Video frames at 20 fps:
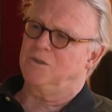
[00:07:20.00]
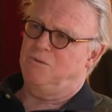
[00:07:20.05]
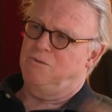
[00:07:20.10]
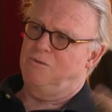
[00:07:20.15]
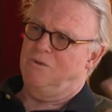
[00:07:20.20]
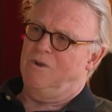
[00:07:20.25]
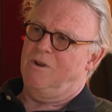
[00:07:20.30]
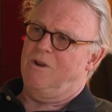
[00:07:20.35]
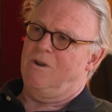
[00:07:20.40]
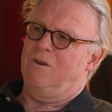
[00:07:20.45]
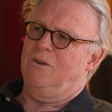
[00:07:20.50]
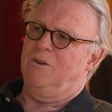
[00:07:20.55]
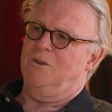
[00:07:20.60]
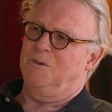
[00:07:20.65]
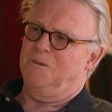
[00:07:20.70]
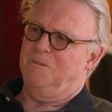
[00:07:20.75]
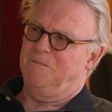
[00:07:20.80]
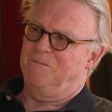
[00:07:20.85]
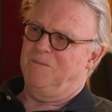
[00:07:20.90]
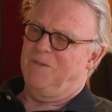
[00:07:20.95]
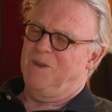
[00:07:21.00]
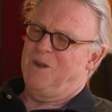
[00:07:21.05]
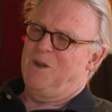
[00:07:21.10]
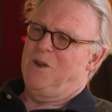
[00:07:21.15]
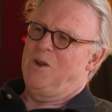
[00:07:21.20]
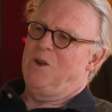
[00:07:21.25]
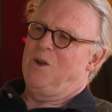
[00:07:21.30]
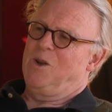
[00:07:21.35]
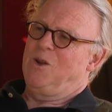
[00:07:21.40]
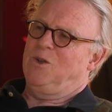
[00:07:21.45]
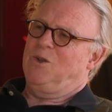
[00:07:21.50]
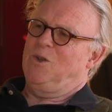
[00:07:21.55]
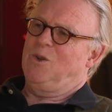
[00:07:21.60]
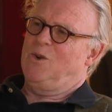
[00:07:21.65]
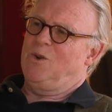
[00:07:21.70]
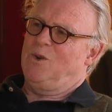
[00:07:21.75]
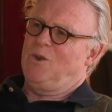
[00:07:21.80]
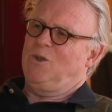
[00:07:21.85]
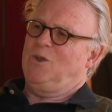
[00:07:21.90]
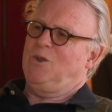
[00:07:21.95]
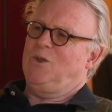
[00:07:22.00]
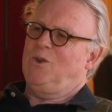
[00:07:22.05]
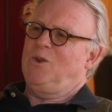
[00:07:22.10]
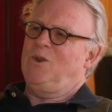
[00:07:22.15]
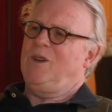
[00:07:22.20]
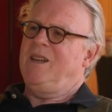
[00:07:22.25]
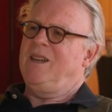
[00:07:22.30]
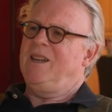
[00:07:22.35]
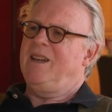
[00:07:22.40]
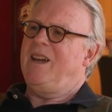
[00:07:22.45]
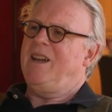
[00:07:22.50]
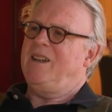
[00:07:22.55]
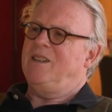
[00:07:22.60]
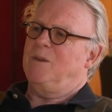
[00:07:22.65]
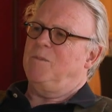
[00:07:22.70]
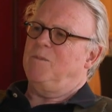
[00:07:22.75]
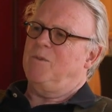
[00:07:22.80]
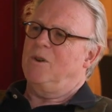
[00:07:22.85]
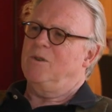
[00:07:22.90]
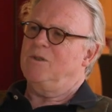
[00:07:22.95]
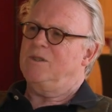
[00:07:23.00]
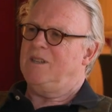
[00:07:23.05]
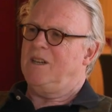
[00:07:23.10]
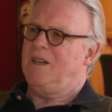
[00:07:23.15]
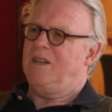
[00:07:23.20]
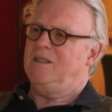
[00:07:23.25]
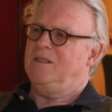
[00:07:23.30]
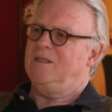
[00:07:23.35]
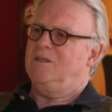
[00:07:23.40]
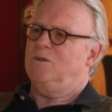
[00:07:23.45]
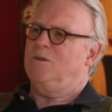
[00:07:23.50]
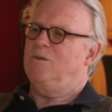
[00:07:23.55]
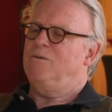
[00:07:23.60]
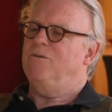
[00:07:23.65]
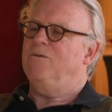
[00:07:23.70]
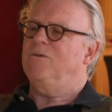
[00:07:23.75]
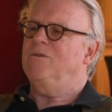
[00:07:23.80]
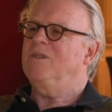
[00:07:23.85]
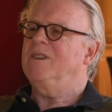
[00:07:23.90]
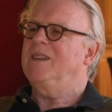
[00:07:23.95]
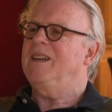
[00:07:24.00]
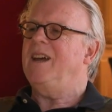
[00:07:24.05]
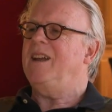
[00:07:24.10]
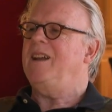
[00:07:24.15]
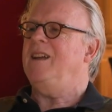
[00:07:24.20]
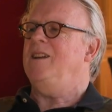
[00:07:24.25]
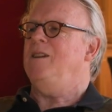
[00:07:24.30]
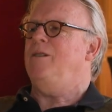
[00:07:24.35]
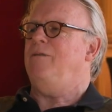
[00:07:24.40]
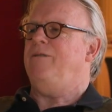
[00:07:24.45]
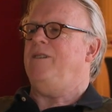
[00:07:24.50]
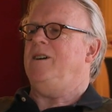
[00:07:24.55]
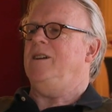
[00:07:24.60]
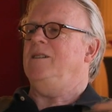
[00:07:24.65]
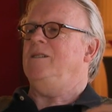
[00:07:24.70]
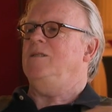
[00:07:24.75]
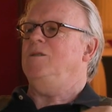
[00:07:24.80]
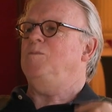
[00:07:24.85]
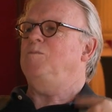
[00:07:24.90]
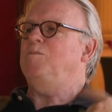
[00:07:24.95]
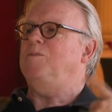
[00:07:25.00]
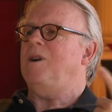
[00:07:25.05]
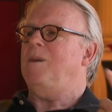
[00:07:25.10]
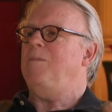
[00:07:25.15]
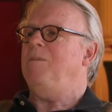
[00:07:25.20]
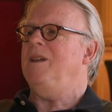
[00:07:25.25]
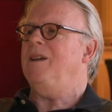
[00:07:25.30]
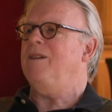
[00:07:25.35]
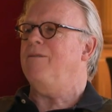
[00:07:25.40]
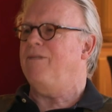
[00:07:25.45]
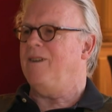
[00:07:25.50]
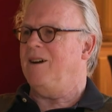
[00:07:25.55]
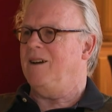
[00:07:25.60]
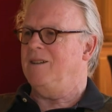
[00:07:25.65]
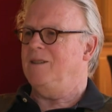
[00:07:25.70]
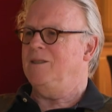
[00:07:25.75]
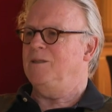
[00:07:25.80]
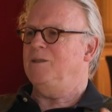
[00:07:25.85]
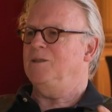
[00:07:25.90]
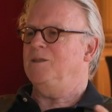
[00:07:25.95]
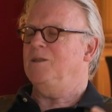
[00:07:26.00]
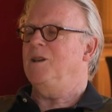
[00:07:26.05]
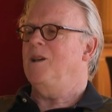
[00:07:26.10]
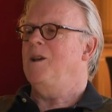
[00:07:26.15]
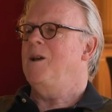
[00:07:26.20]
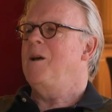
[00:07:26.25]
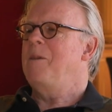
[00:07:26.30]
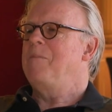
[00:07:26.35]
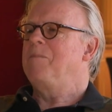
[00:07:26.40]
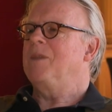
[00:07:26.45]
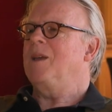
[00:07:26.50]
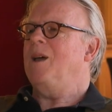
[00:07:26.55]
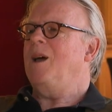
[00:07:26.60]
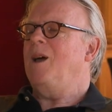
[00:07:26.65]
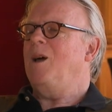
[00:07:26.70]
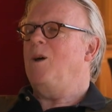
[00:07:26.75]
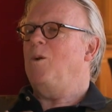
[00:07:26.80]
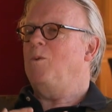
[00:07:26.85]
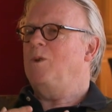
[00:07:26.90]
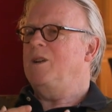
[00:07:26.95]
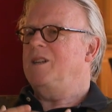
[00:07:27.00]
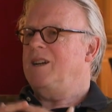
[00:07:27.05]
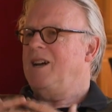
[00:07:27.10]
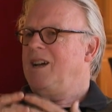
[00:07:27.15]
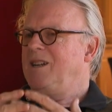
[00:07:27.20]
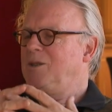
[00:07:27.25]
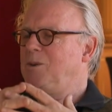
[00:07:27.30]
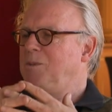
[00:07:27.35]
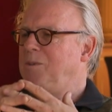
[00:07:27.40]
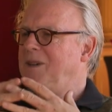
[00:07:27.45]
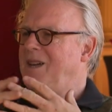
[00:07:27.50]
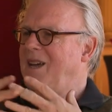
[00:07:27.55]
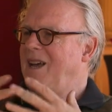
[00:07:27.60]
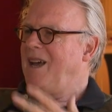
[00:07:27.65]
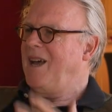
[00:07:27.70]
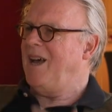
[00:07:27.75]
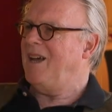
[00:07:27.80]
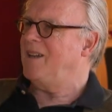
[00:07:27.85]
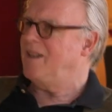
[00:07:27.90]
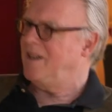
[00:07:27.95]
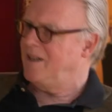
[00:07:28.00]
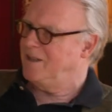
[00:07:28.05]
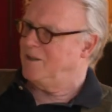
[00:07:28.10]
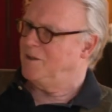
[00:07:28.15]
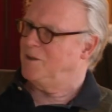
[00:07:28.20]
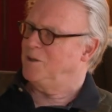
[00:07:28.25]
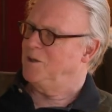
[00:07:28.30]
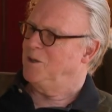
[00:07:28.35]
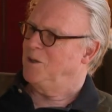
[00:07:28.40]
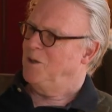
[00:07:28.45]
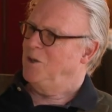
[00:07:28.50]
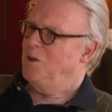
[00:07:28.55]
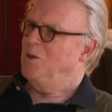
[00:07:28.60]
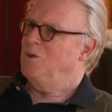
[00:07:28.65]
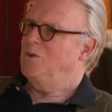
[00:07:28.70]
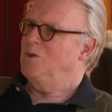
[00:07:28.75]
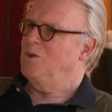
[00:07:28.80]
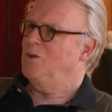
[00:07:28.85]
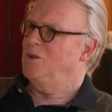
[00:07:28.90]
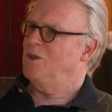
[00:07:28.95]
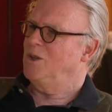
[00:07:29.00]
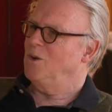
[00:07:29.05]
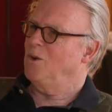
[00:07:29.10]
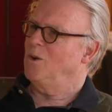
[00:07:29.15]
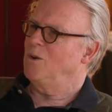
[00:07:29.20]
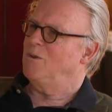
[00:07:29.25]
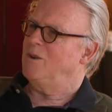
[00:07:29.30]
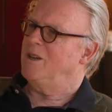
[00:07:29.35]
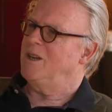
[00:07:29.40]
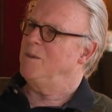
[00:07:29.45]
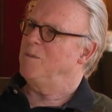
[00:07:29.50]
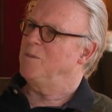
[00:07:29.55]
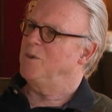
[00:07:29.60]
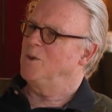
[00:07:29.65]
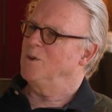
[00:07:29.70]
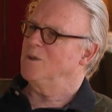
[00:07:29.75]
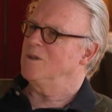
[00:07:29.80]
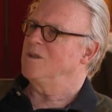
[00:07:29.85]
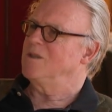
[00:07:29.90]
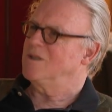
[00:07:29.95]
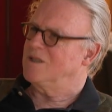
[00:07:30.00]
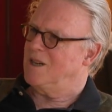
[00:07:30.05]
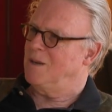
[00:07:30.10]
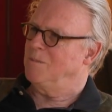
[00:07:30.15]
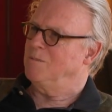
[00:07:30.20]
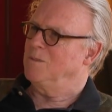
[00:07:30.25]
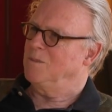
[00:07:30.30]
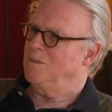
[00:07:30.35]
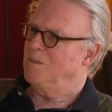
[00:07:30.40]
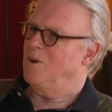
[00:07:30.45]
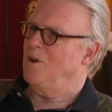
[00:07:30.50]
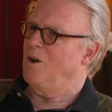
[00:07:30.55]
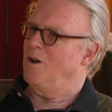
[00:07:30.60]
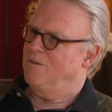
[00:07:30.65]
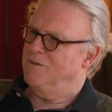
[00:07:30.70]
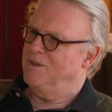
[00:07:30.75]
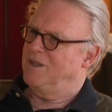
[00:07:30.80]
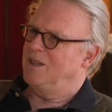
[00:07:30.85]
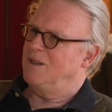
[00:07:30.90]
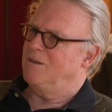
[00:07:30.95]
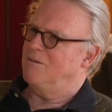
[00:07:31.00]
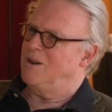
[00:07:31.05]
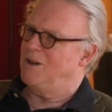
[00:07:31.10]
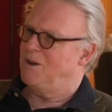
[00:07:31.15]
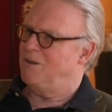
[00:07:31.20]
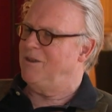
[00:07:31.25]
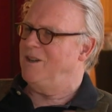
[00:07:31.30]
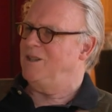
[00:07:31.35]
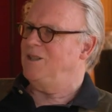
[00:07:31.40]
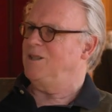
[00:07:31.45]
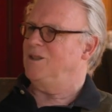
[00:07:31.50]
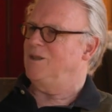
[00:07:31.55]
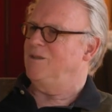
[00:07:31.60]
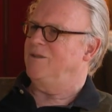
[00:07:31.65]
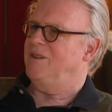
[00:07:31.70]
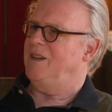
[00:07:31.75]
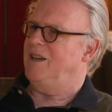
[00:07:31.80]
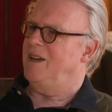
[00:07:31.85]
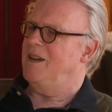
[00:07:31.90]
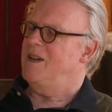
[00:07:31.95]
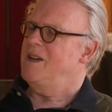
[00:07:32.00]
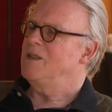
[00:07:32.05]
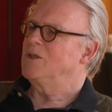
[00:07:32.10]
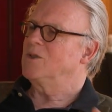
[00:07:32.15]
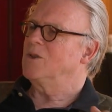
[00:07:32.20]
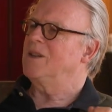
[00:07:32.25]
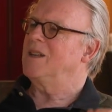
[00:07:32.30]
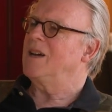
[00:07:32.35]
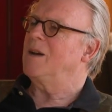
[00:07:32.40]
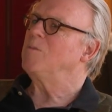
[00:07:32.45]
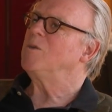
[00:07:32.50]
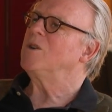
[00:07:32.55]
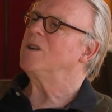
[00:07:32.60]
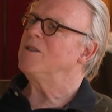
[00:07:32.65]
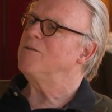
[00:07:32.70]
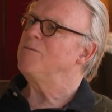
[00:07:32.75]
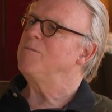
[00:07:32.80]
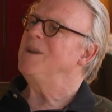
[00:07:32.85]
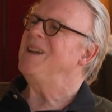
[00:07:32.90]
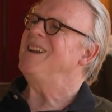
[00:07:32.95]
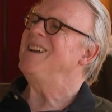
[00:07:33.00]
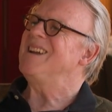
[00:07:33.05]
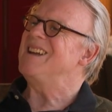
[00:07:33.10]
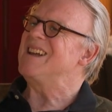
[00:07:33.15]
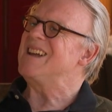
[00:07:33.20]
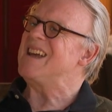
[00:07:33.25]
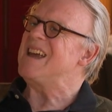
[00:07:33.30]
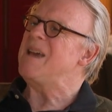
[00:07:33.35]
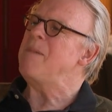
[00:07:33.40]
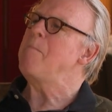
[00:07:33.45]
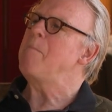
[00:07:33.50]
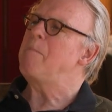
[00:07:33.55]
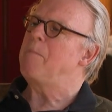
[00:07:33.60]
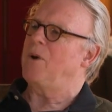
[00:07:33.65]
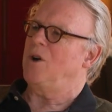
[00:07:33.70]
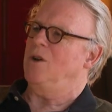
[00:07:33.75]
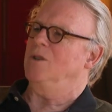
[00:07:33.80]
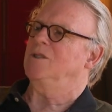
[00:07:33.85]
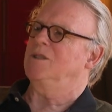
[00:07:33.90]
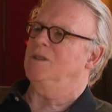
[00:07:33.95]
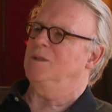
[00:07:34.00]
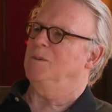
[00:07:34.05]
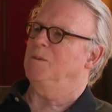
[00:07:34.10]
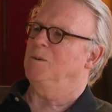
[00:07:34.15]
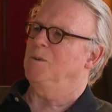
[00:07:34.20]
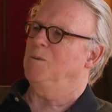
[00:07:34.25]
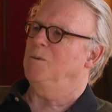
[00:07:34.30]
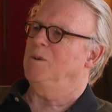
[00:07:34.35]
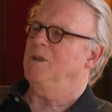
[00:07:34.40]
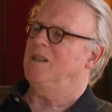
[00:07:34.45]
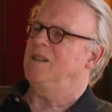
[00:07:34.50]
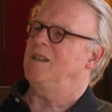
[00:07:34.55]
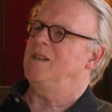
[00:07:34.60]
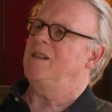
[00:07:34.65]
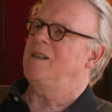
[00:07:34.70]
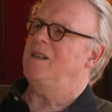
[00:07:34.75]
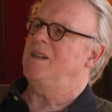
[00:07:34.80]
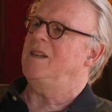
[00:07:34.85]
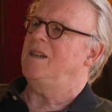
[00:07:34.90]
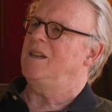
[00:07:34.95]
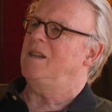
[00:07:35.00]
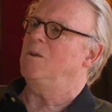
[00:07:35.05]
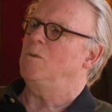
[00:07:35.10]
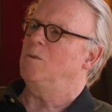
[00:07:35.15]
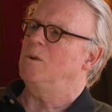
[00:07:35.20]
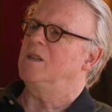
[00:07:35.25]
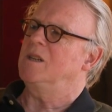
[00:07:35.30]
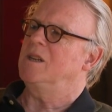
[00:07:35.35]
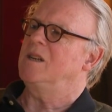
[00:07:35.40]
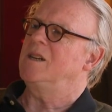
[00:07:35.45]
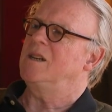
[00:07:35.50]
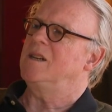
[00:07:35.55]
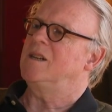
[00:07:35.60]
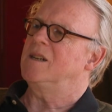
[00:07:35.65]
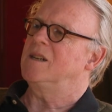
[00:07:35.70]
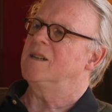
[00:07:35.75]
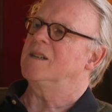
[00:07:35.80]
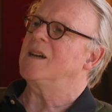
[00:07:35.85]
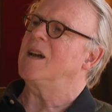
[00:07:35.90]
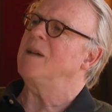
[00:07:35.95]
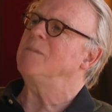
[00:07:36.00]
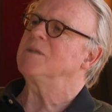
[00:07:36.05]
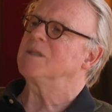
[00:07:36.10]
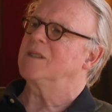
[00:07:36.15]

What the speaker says: too long to engage a process to getting the funds, public funds, which had to be added to the already important sum of the renovation of here. So that would have been impossible within the time